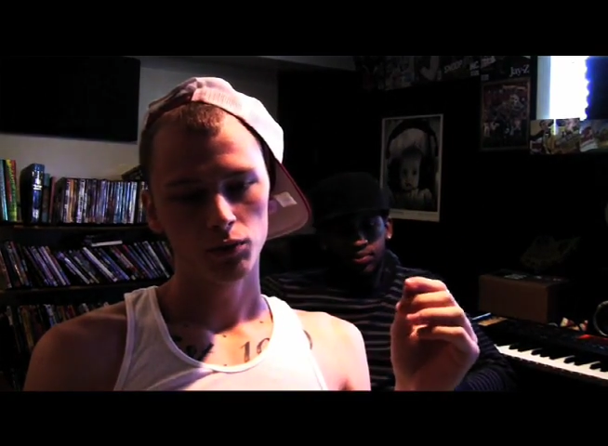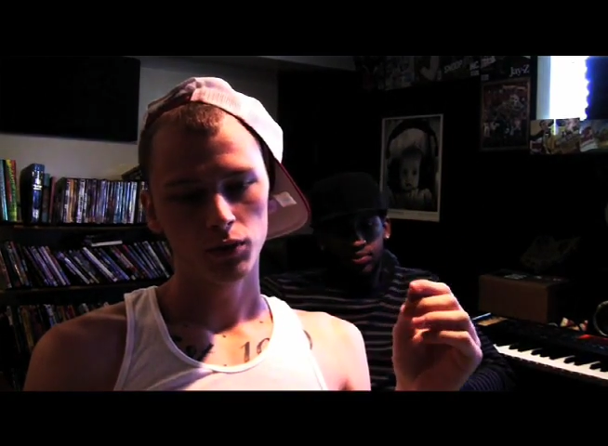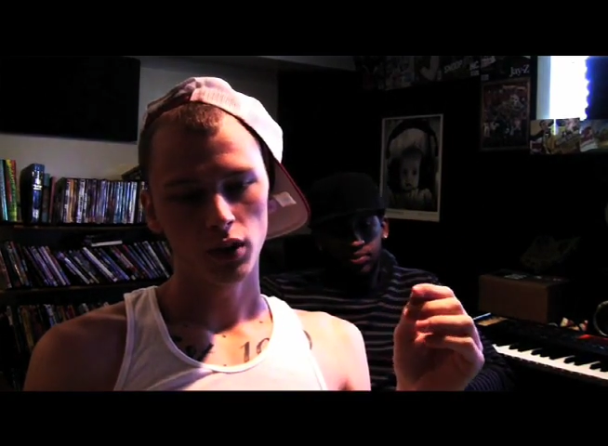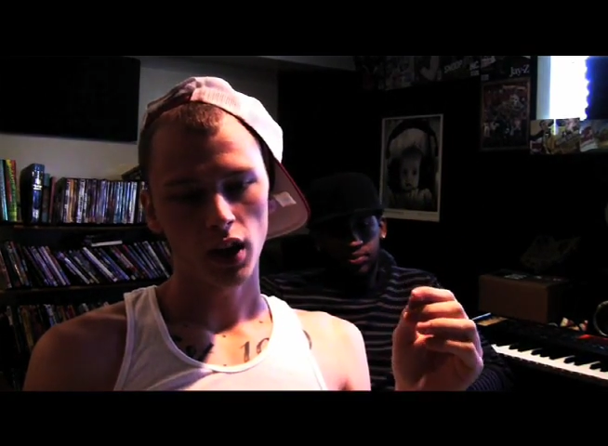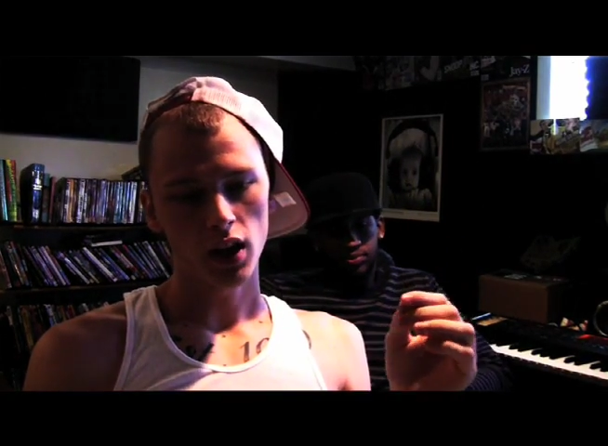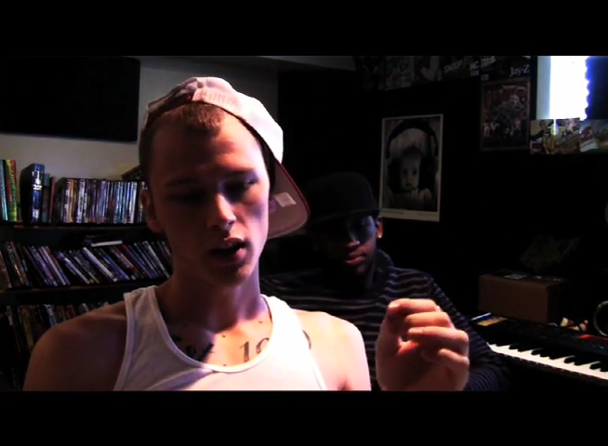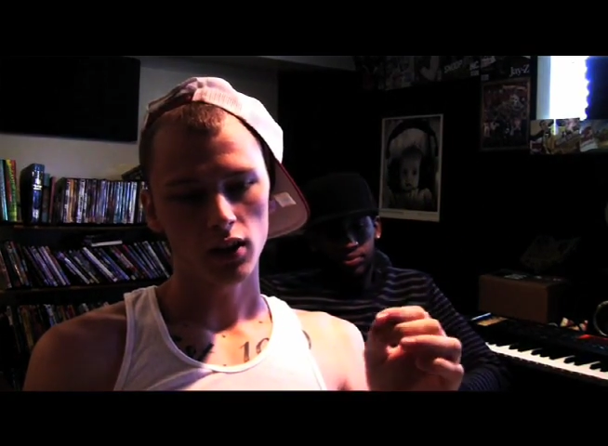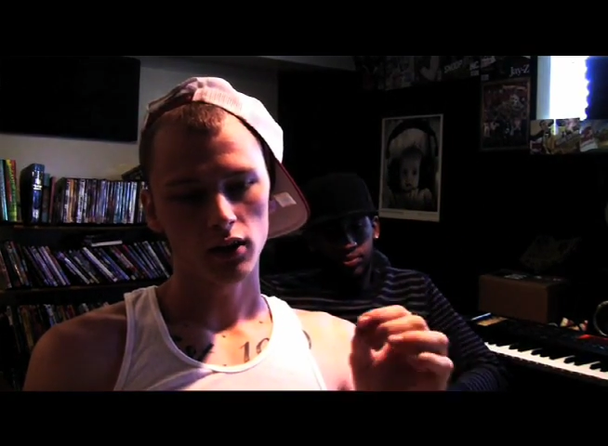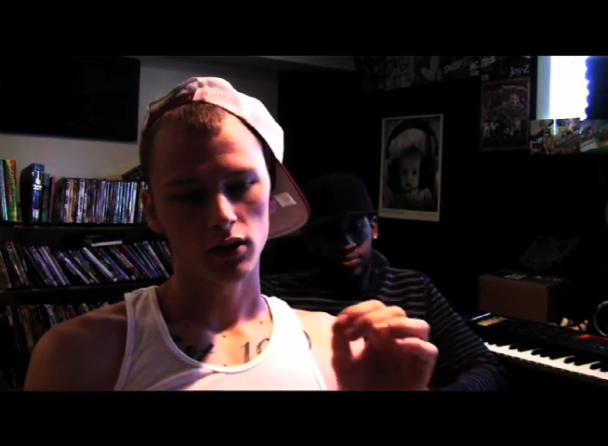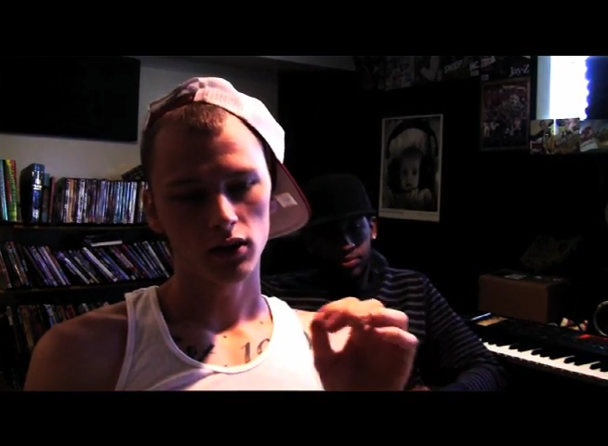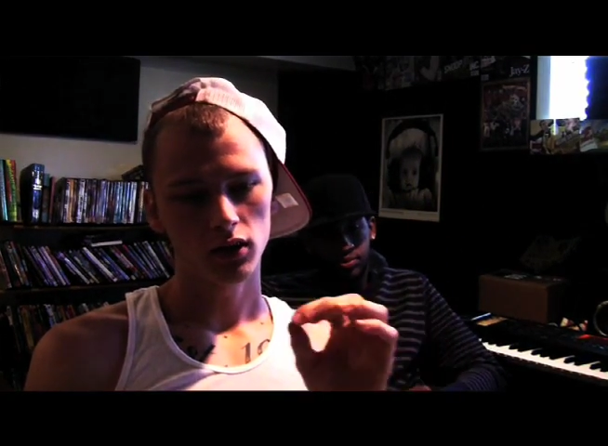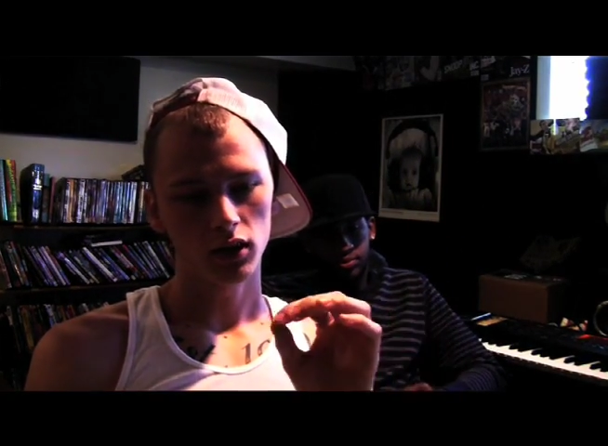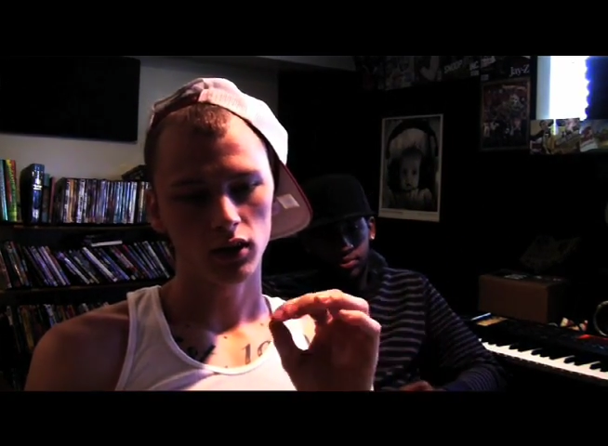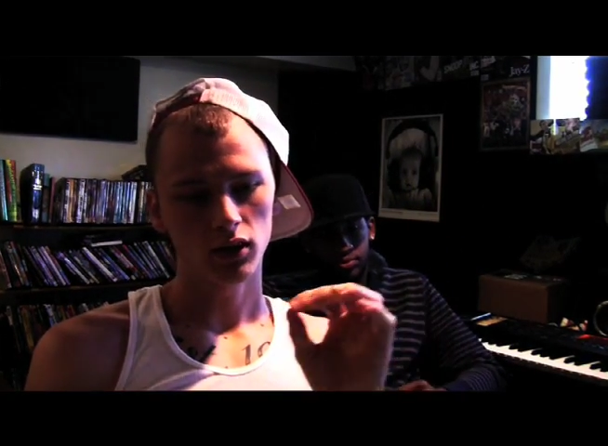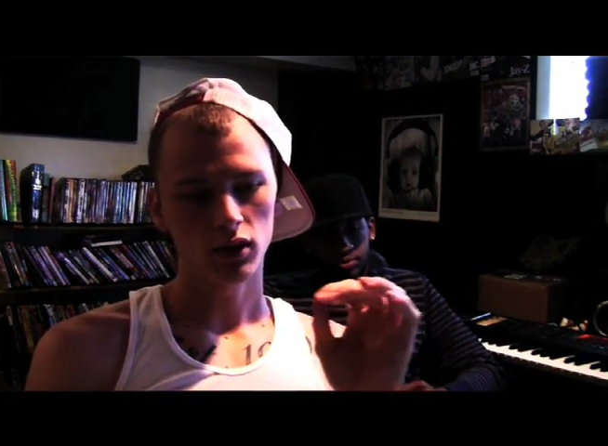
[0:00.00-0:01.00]
like
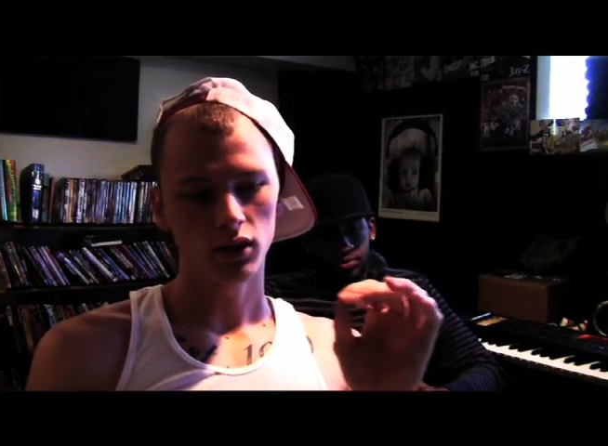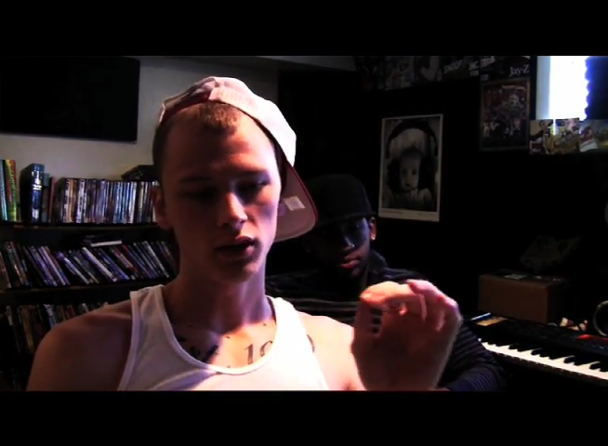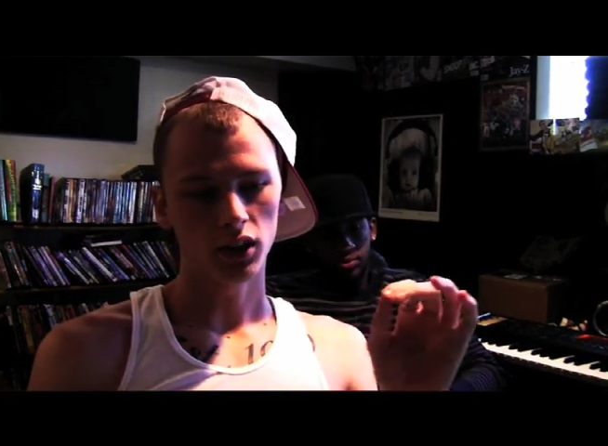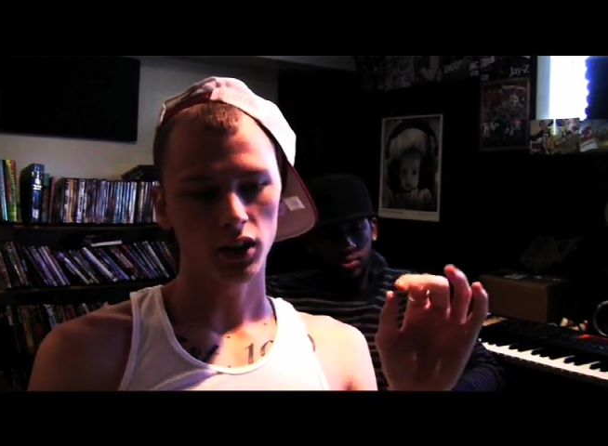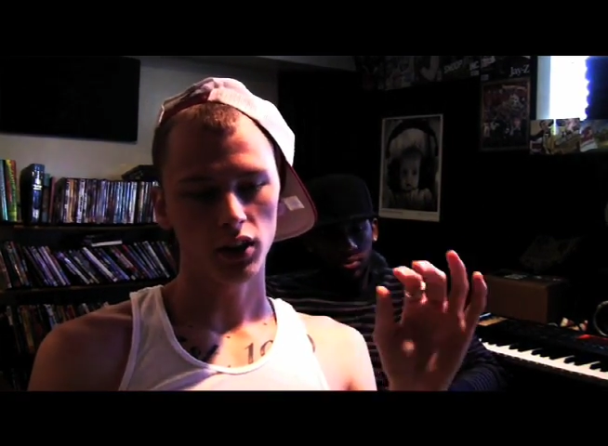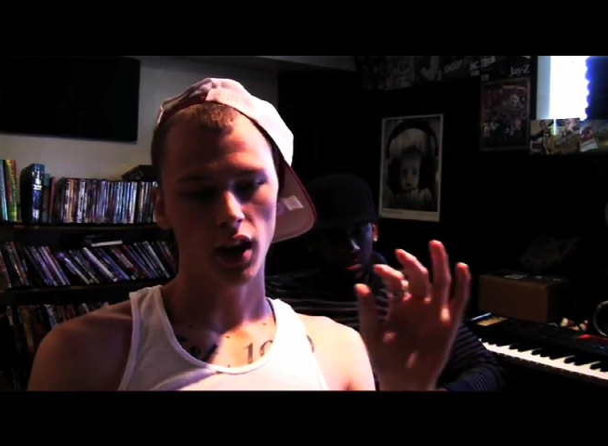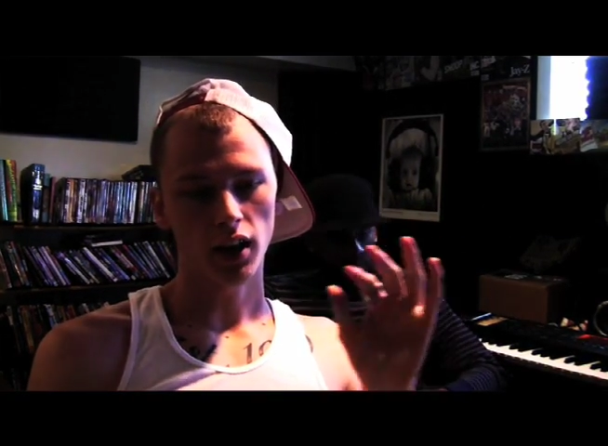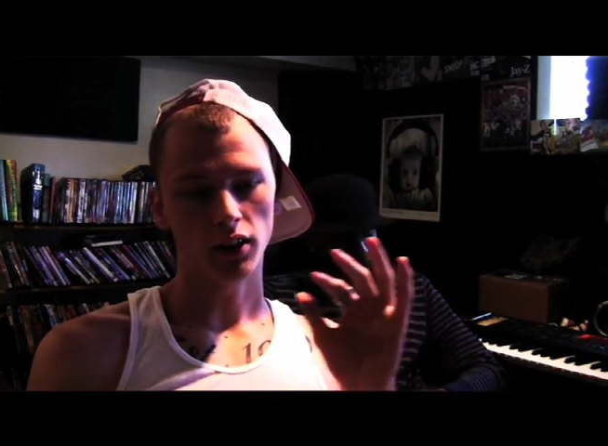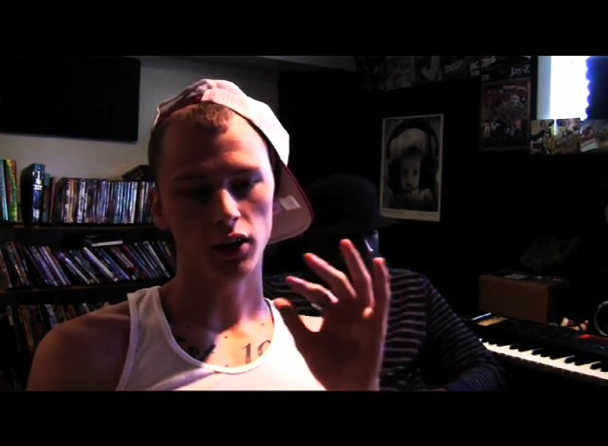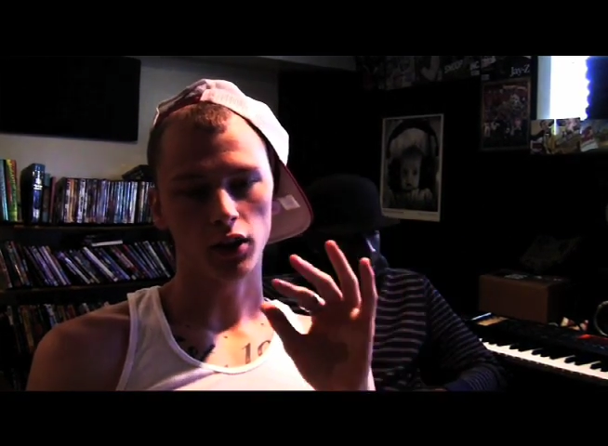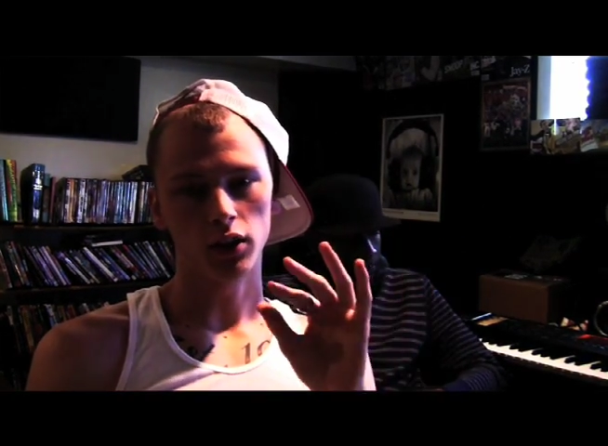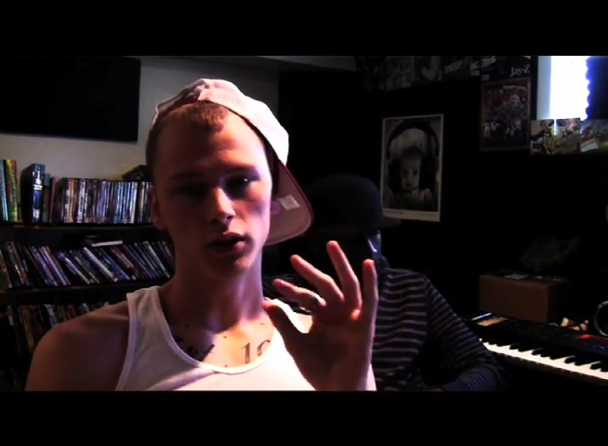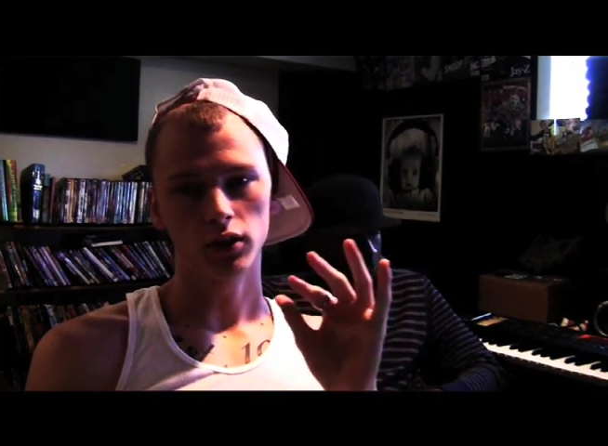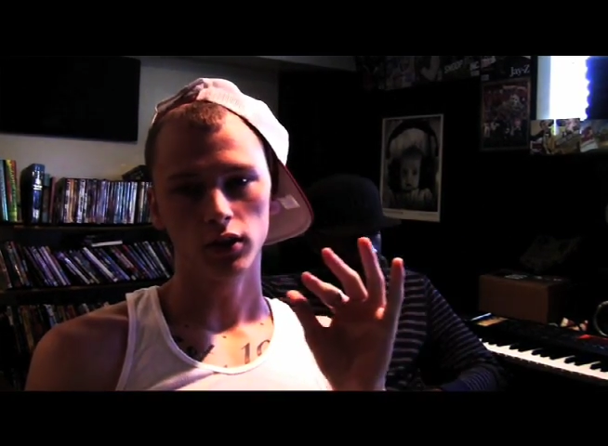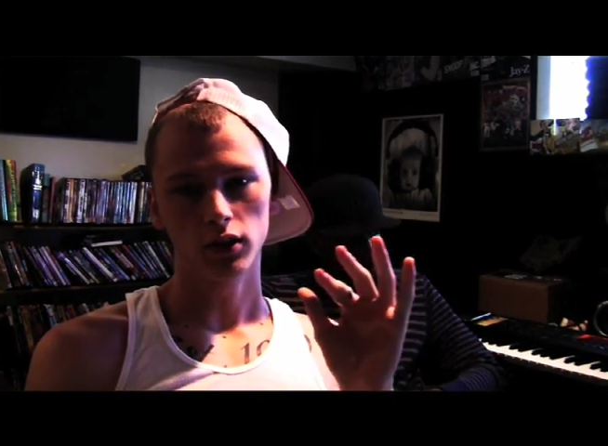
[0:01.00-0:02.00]
just just like the